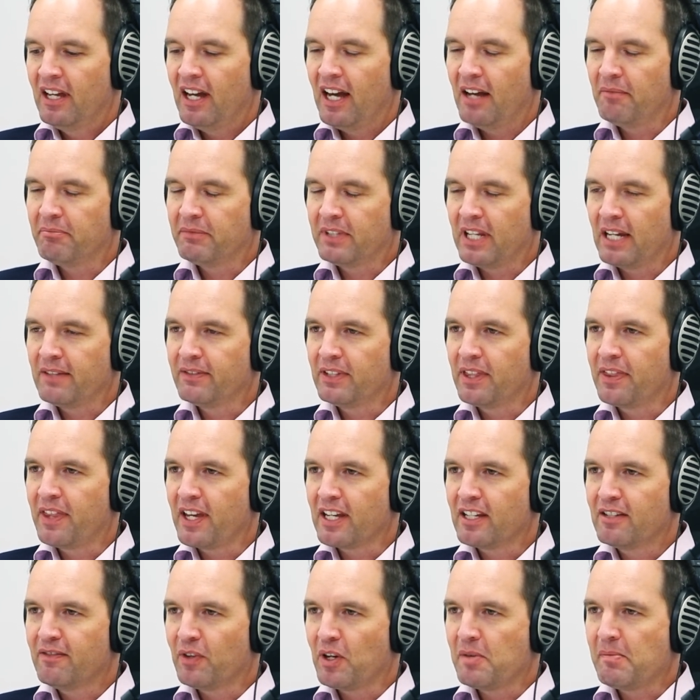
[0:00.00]
David,
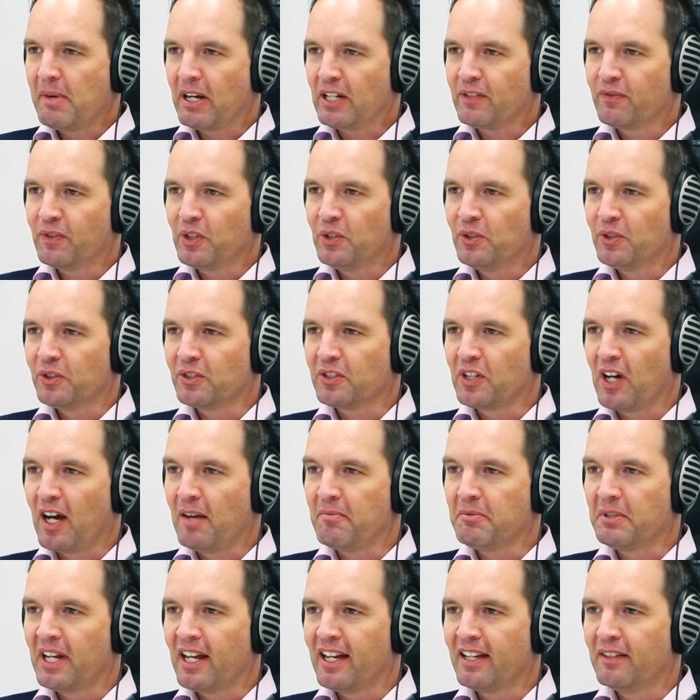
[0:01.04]
thank you very much for your
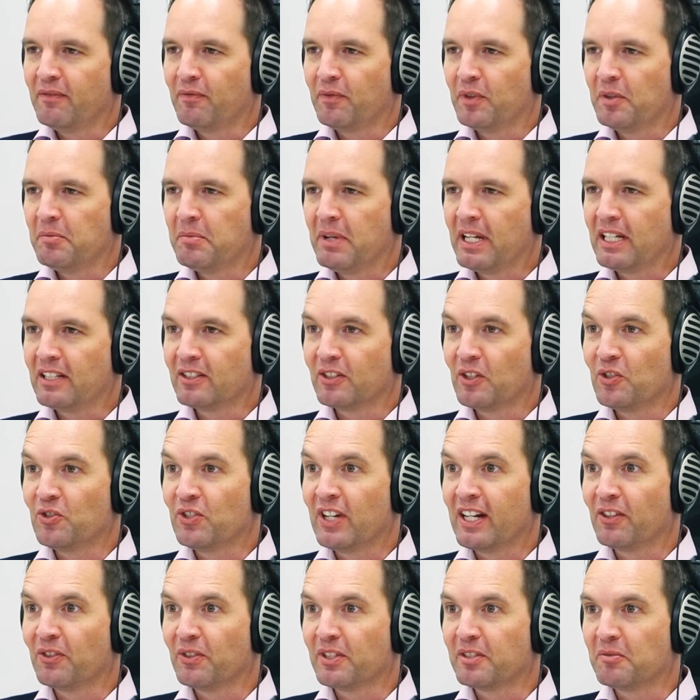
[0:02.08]
time today and for being so
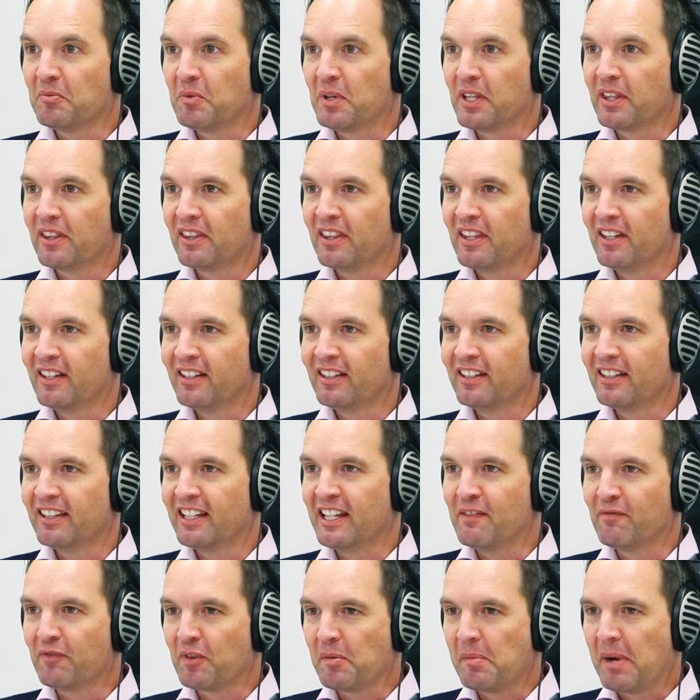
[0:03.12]
generous with
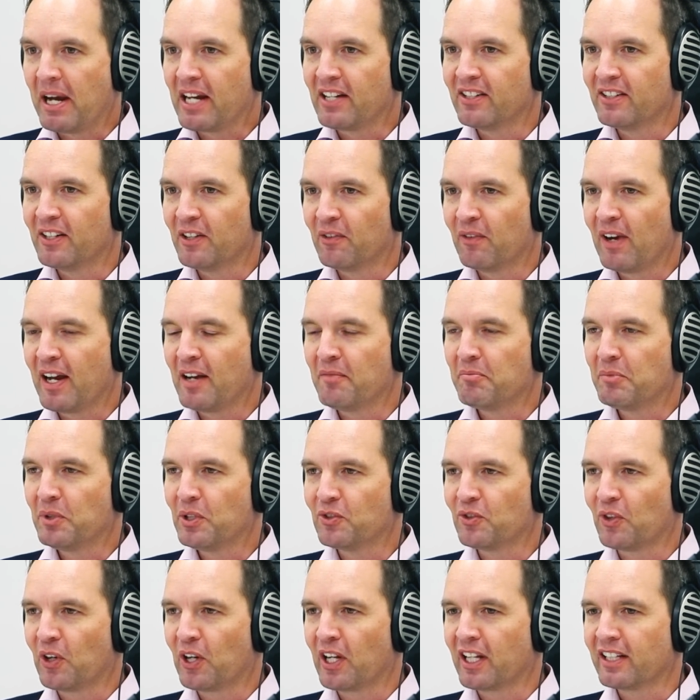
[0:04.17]
the information around
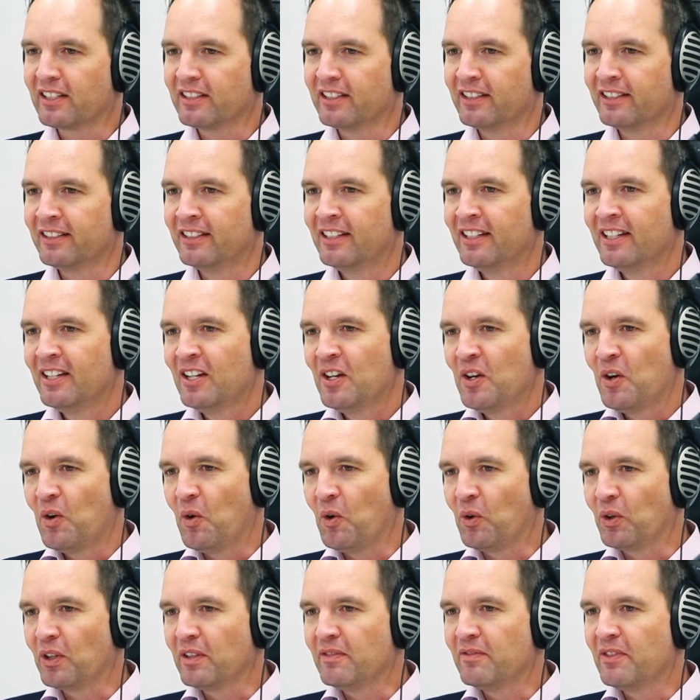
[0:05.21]
Pertronics and
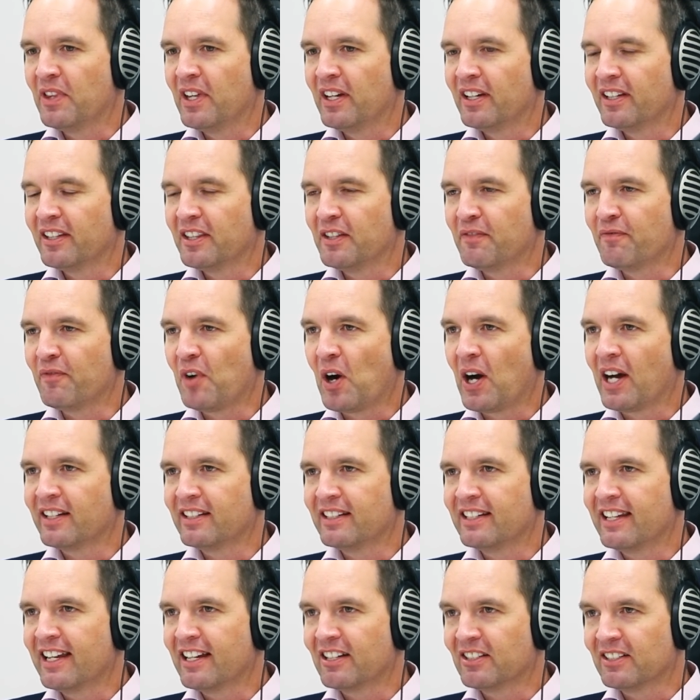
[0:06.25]
all of the fire
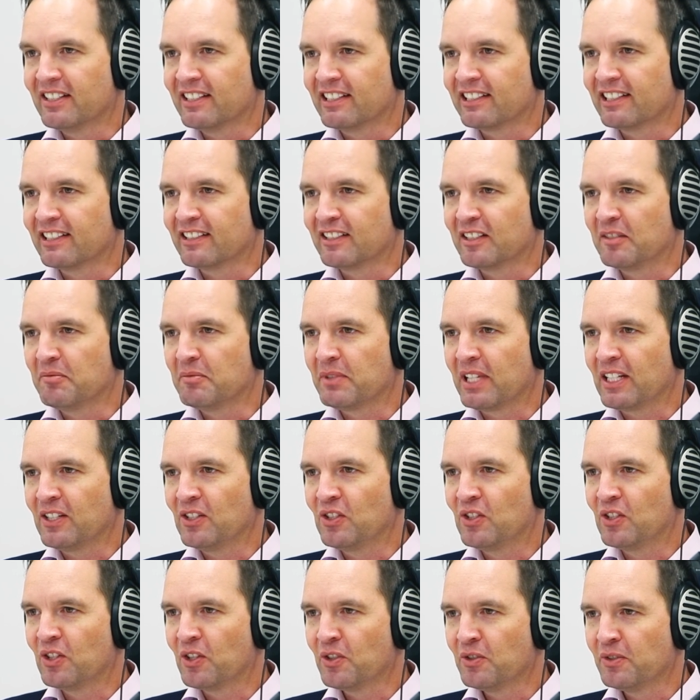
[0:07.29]
detection systems that
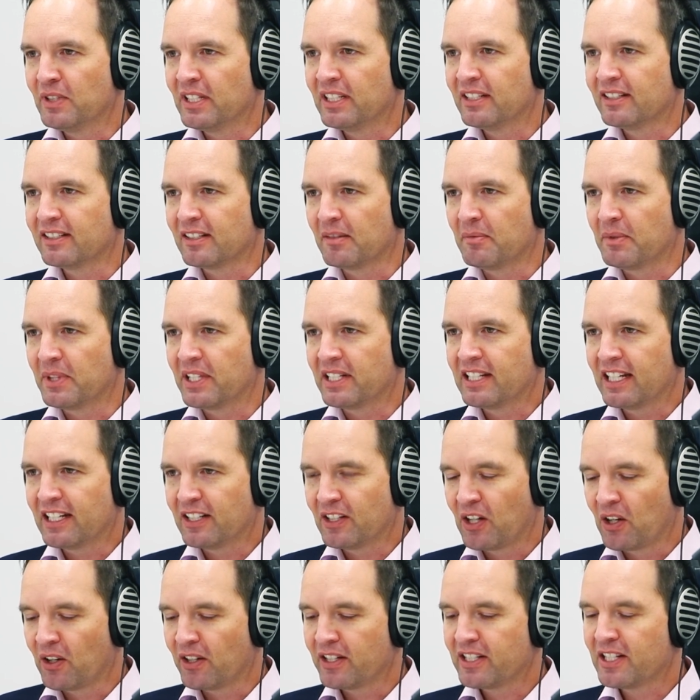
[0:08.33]
you do and some of the
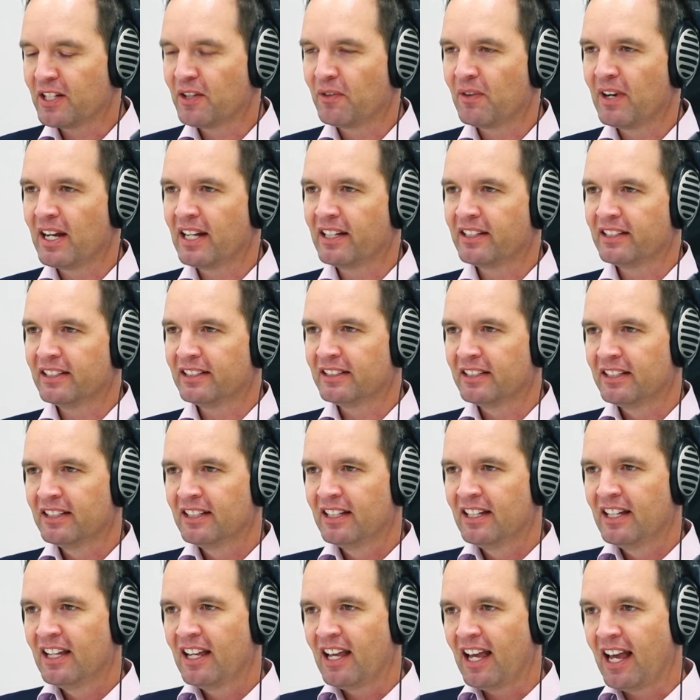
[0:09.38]
technology around it.
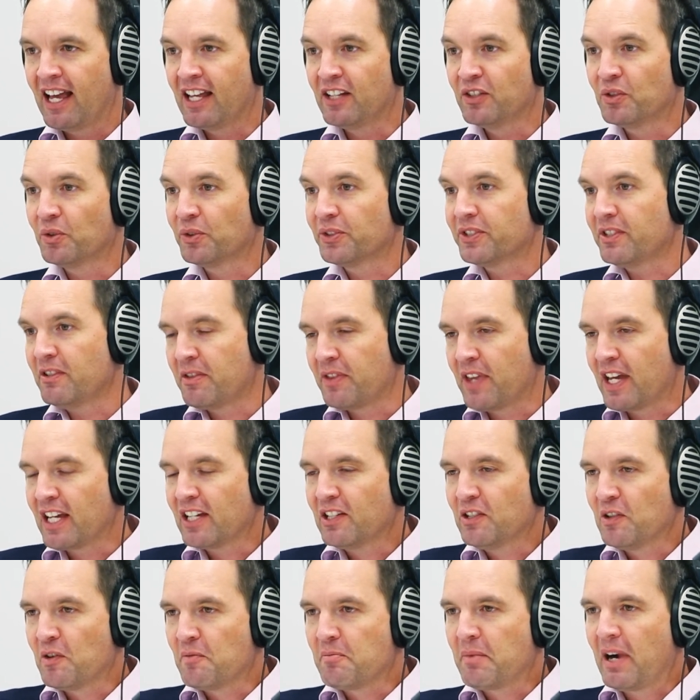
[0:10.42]
And also
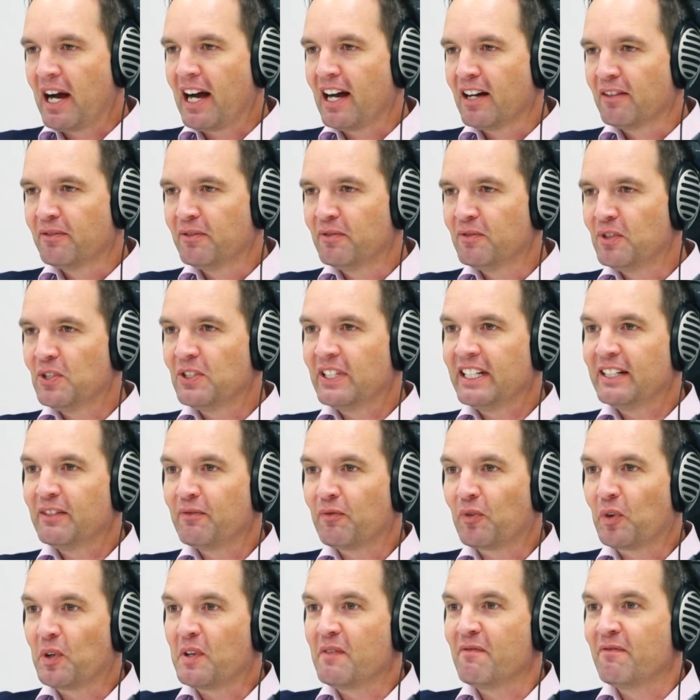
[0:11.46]
thank you on behalf of New
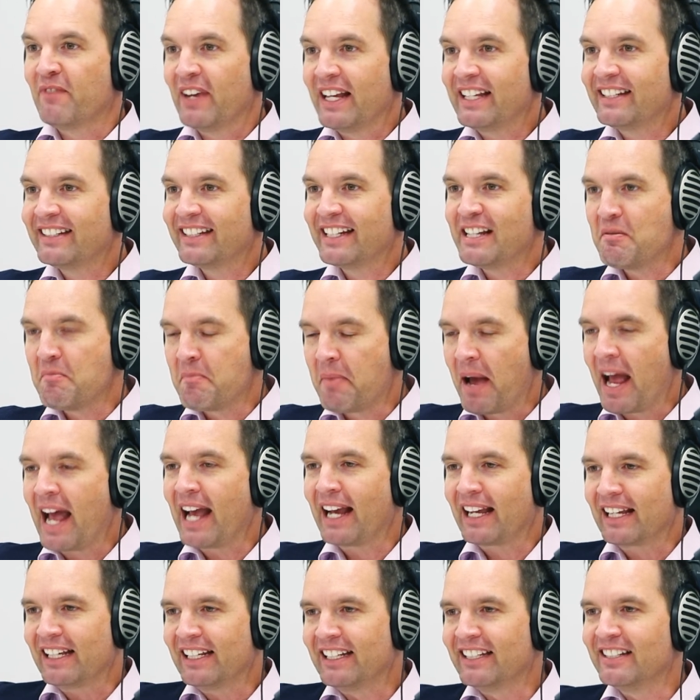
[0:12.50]
Zealand for investing
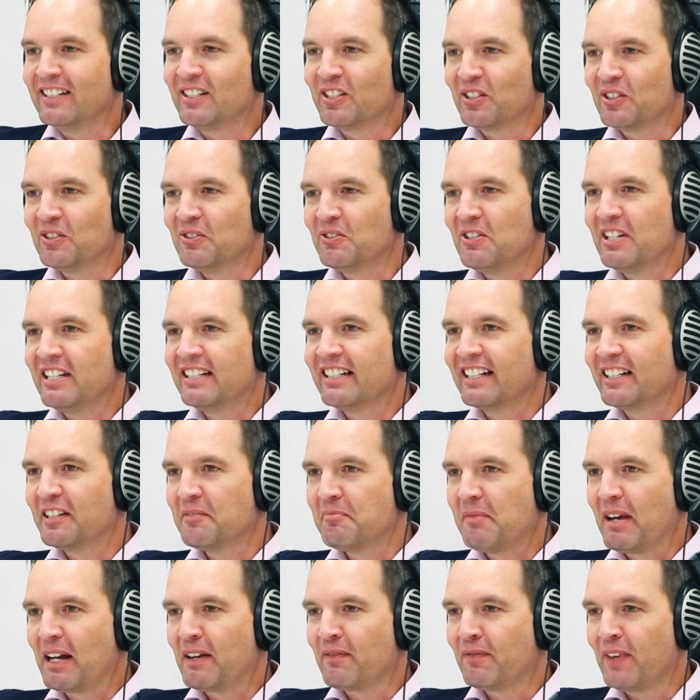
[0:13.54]
back into New
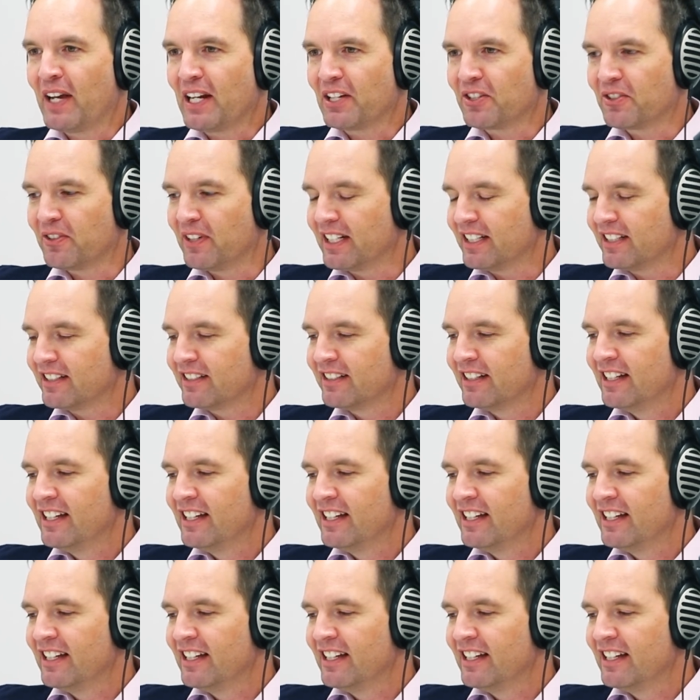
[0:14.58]
Zealand manufacturing.